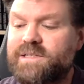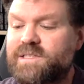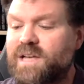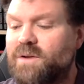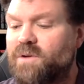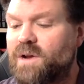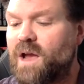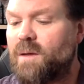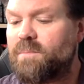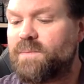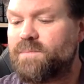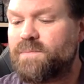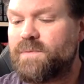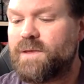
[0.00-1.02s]
staggering up.
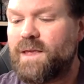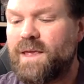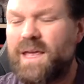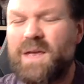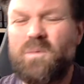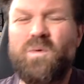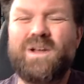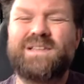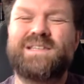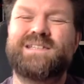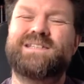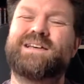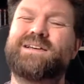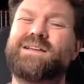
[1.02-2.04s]
He
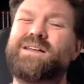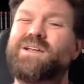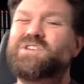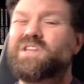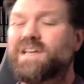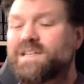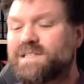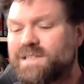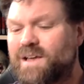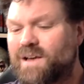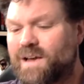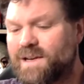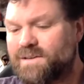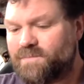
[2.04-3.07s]
winced, clutching his
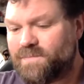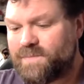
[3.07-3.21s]
side.